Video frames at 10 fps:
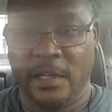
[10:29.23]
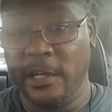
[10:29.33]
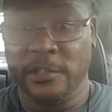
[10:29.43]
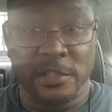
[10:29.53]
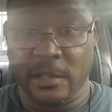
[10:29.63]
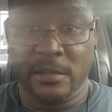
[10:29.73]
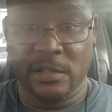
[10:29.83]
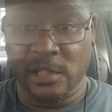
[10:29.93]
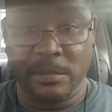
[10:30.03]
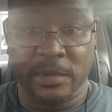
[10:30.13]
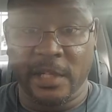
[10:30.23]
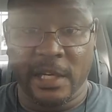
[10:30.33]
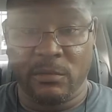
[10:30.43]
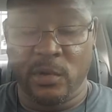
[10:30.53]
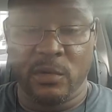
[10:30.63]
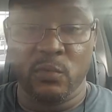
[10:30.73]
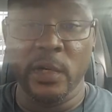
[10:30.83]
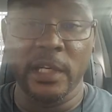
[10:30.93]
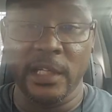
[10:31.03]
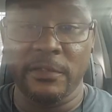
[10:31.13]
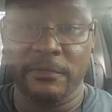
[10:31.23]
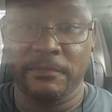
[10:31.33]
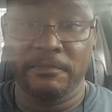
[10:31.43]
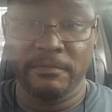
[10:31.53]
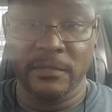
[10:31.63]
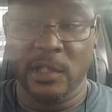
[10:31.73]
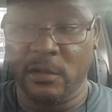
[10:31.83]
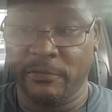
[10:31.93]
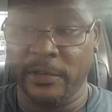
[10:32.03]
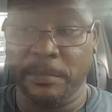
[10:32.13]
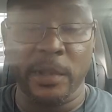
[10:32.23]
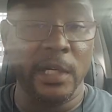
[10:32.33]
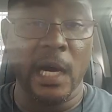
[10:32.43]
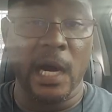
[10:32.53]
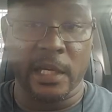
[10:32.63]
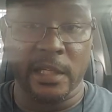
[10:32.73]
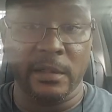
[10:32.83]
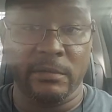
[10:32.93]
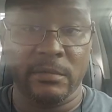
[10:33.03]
here's something that will really, flip your noggin.